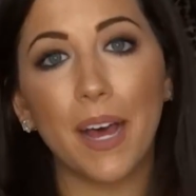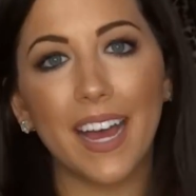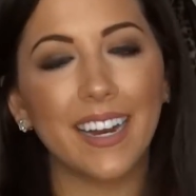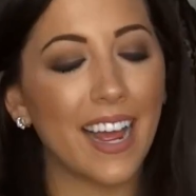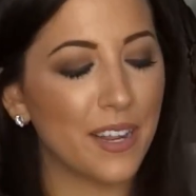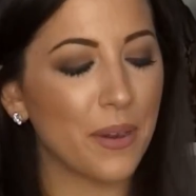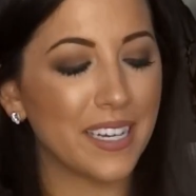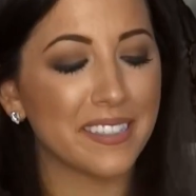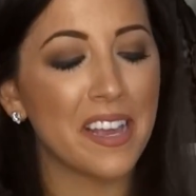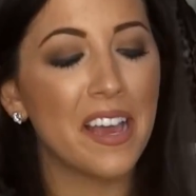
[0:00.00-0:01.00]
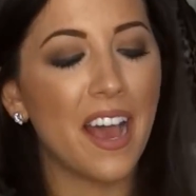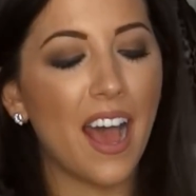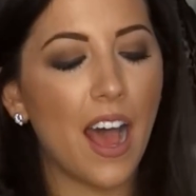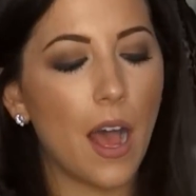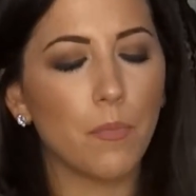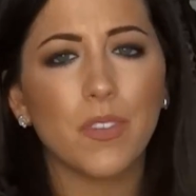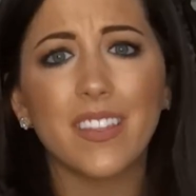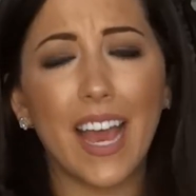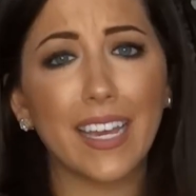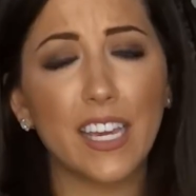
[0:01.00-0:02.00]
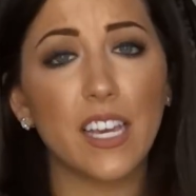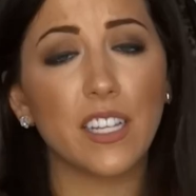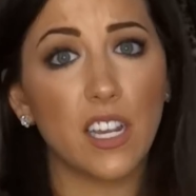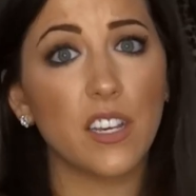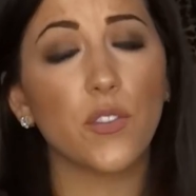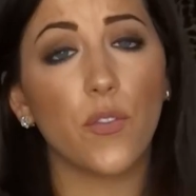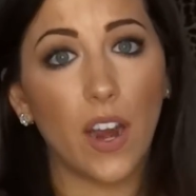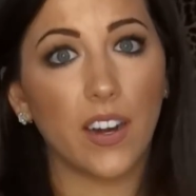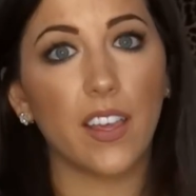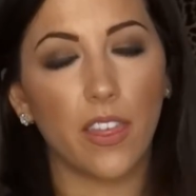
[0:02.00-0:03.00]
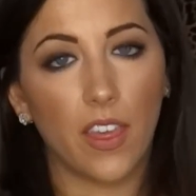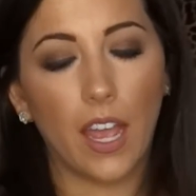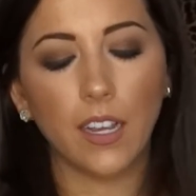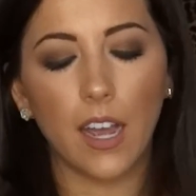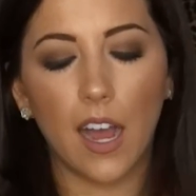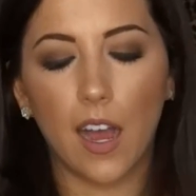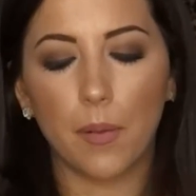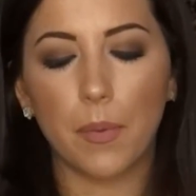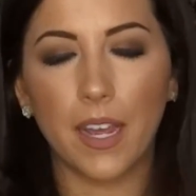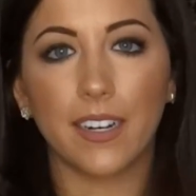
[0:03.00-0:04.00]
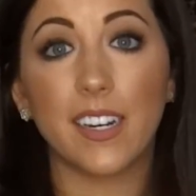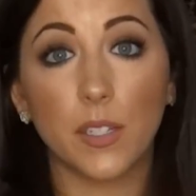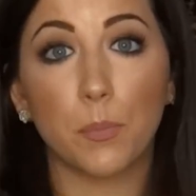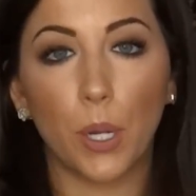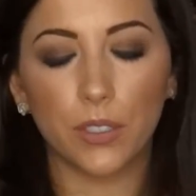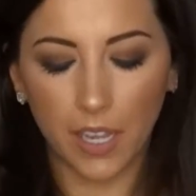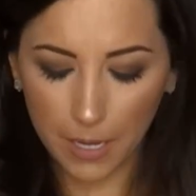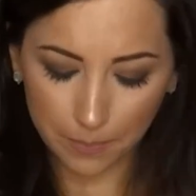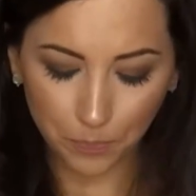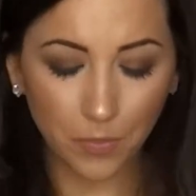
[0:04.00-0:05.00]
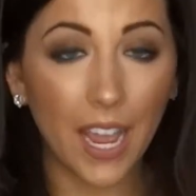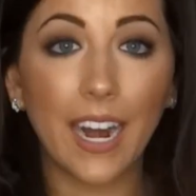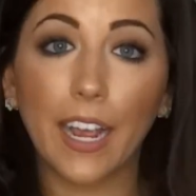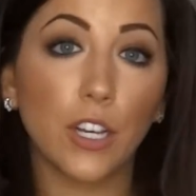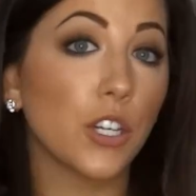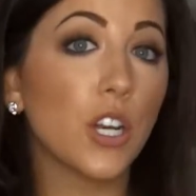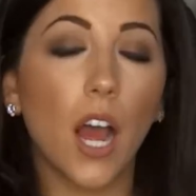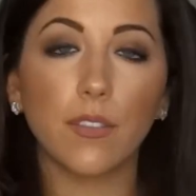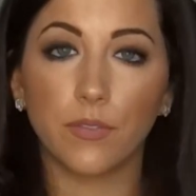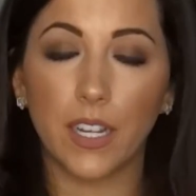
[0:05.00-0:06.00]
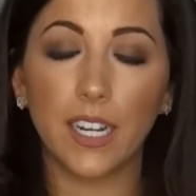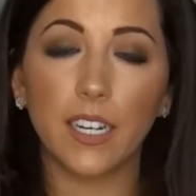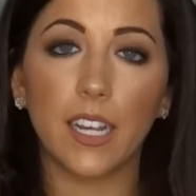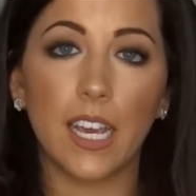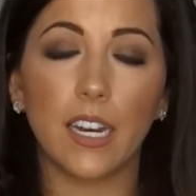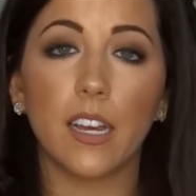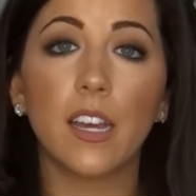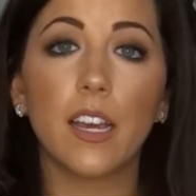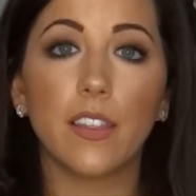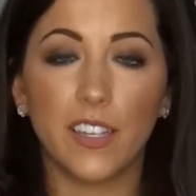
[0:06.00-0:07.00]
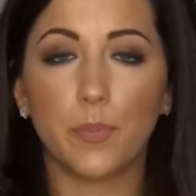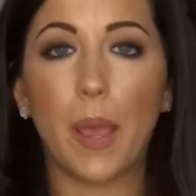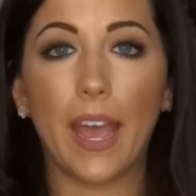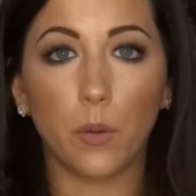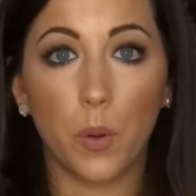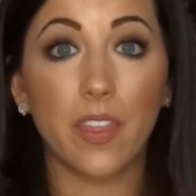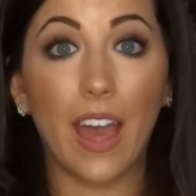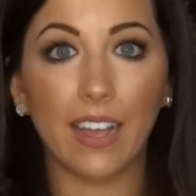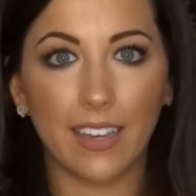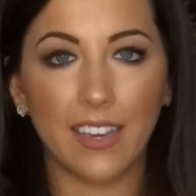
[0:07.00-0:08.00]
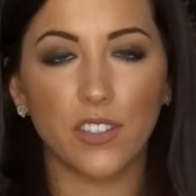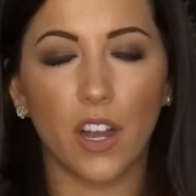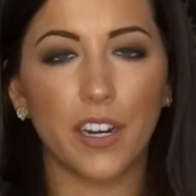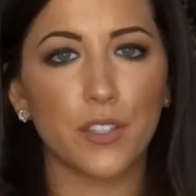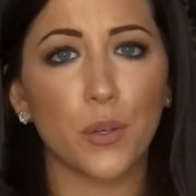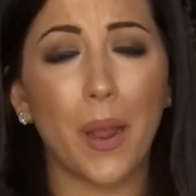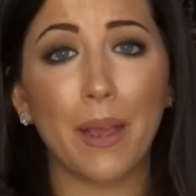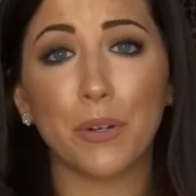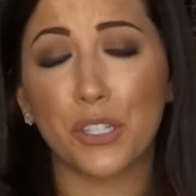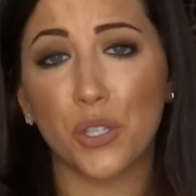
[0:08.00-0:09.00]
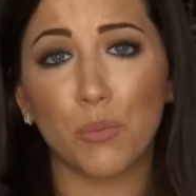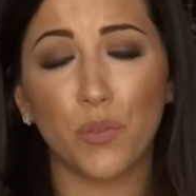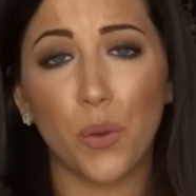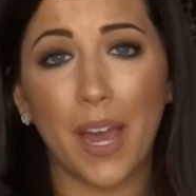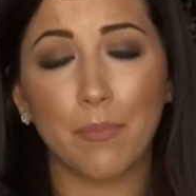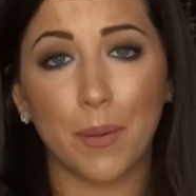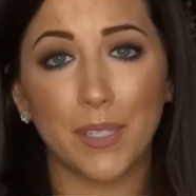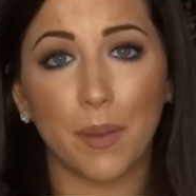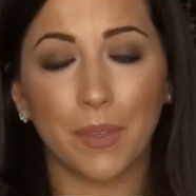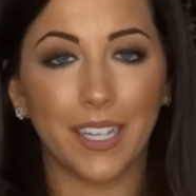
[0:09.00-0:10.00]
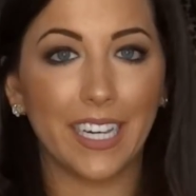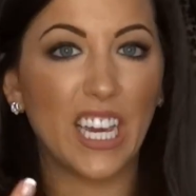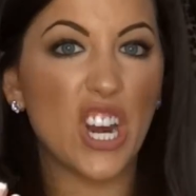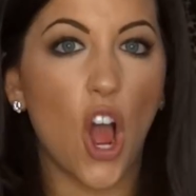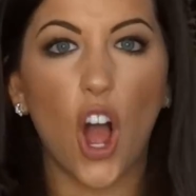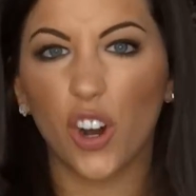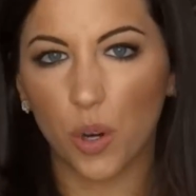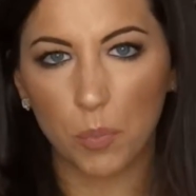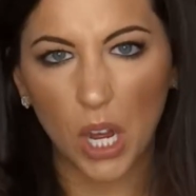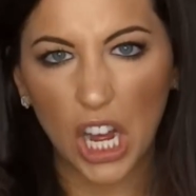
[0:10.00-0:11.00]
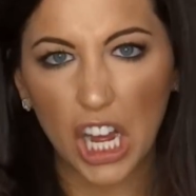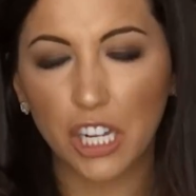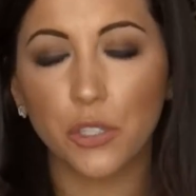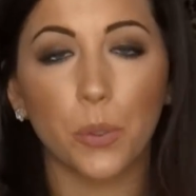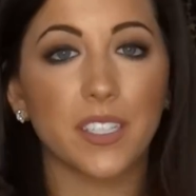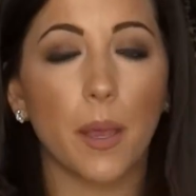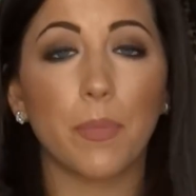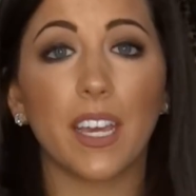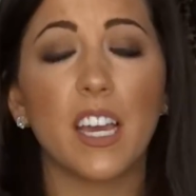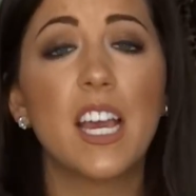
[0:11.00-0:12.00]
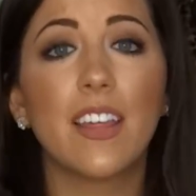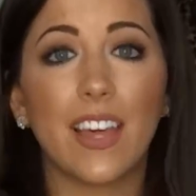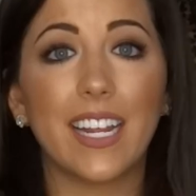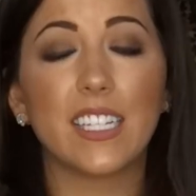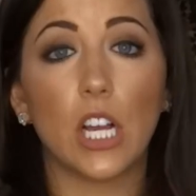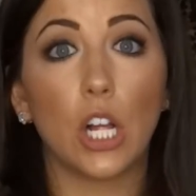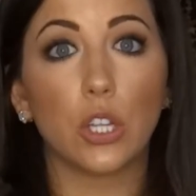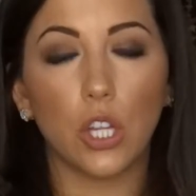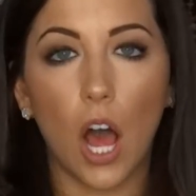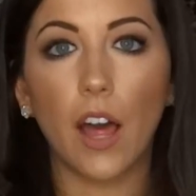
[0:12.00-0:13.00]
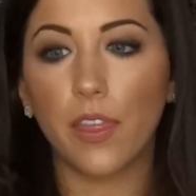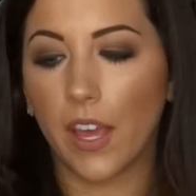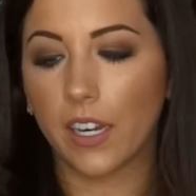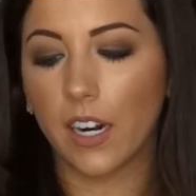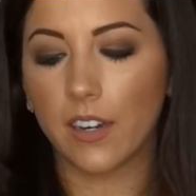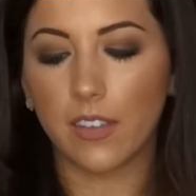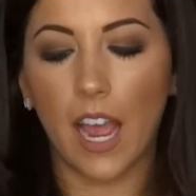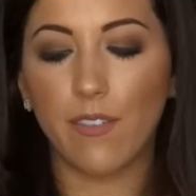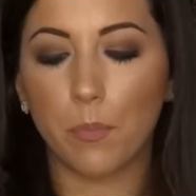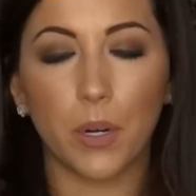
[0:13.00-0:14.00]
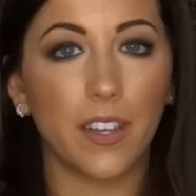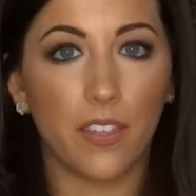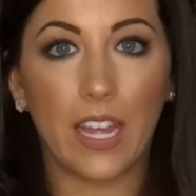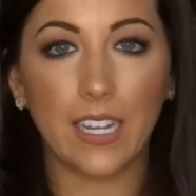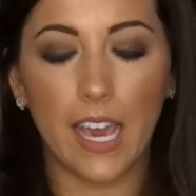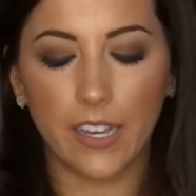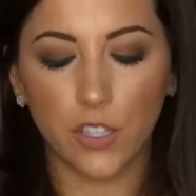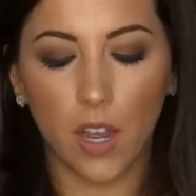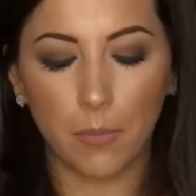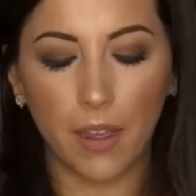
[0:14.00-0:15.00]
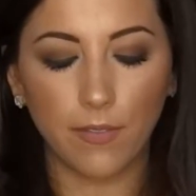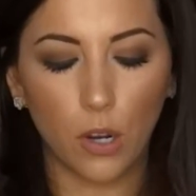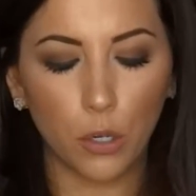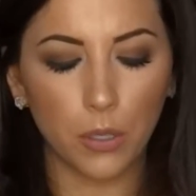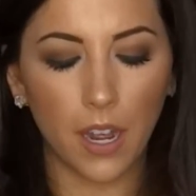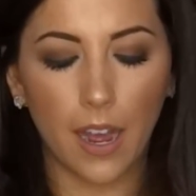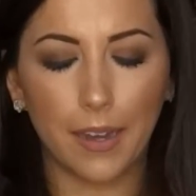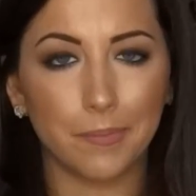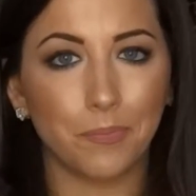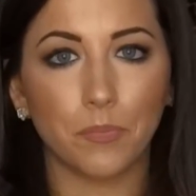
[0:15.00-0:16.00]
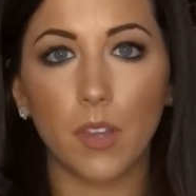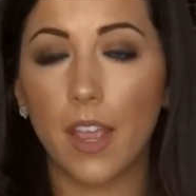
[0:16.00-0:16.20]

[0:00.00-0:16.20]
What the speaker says: But anyways, it is very thick and it is bulky, and I could not fit it in this bag with that case on it. So I would assume if you had maybe something like an OtterBox or something that is a lot thicker. I have a pretty thin case on my phone.